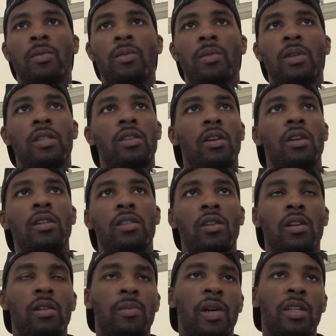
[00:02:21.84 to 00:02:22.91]
it's
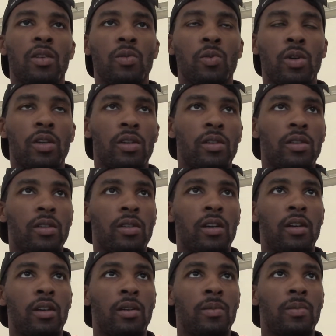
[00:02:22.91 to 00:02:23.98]
all about the words,
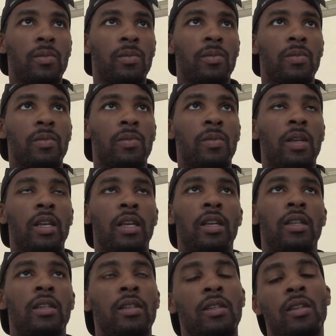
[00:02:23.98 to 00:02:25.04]

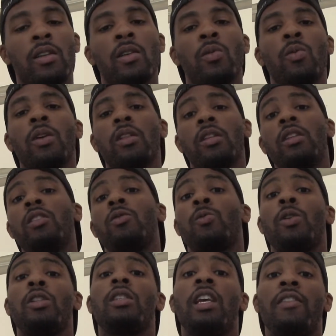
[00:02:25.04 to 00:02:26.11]
and whether these
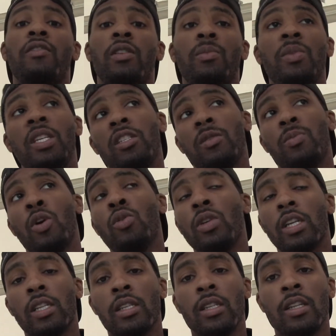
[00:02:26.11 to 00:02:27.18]
words have to be
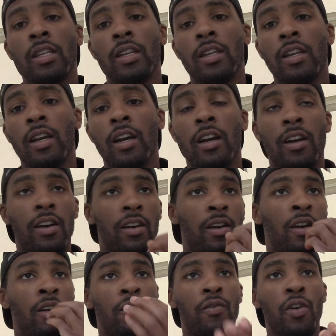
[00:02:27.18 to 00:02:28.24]
spoken
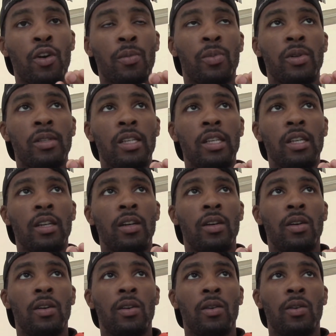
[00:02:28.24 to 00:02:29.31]
verbally,
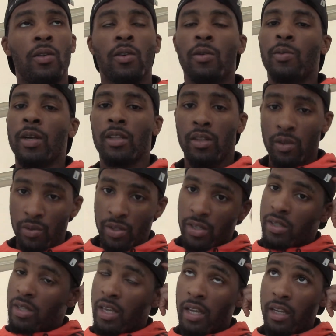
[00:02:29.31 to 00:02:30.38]
or whether you
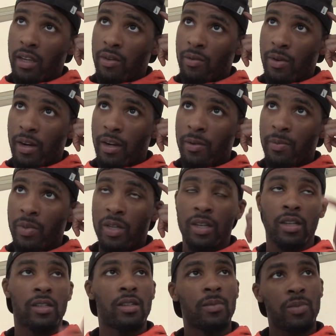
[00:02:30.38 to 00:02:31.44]
just think it, right?
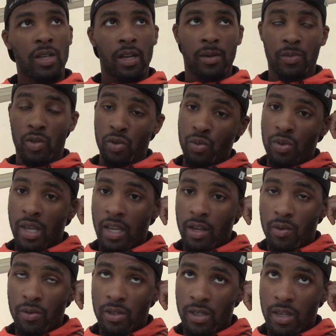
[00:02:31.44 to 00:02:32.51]
Because sometimes you think
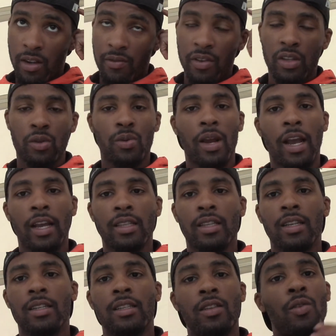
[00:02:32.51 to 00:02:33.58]
on stuff and you act
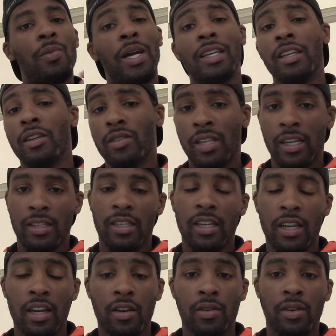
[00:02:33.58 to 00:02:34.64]
and nobody else has to
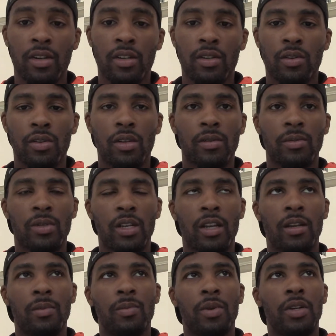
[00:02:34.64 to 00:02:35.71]
hear it, you know what I'm
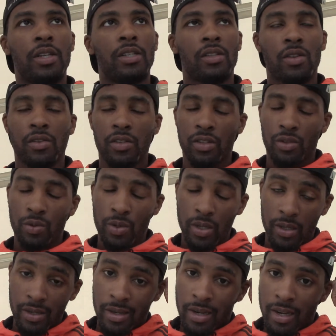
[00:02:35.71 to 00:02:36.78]
saying? But as long as you
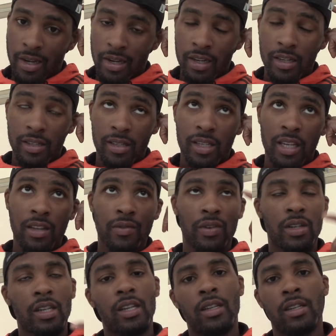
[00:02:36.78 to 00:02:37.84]
can conceive
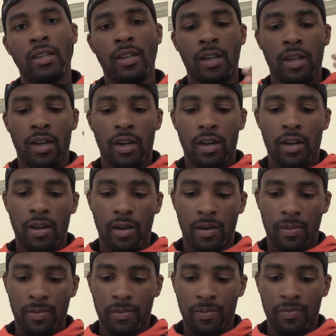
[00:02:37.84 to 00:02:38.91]
it, then
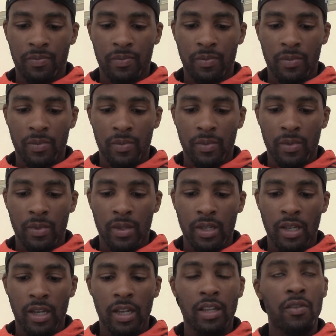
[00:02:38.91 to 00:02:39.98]
and
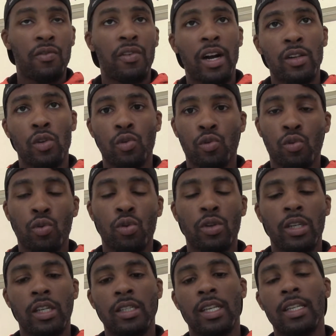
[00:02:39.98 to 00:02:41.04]
you follow through
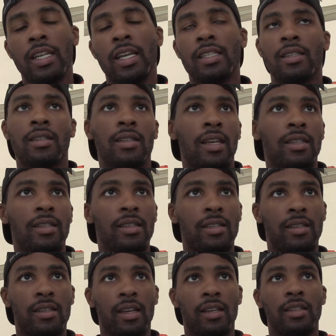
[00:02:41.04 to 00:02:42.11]
on it, then that's
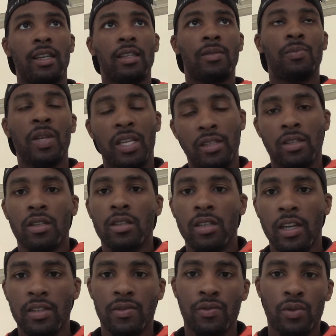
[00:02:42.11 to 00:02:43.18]
success. That's being
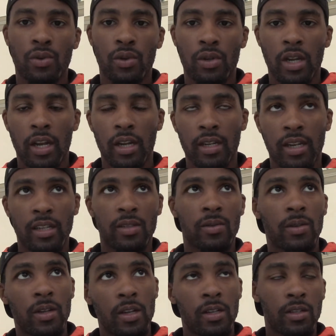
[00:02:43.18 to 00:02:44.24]
successful. Okay, that's
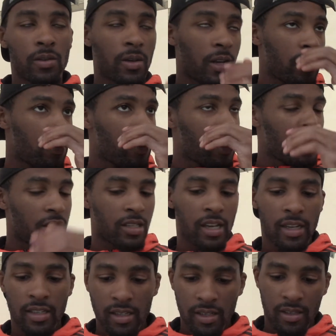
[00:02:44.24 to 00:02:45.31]
what
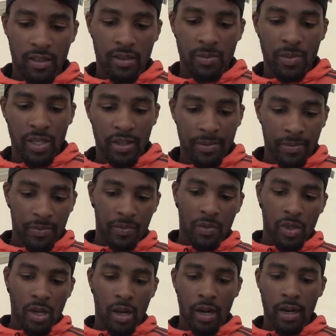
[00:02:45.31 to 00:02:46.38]
success is to me.
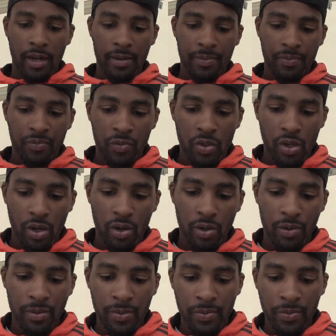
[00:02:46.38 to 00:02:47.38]
All right, so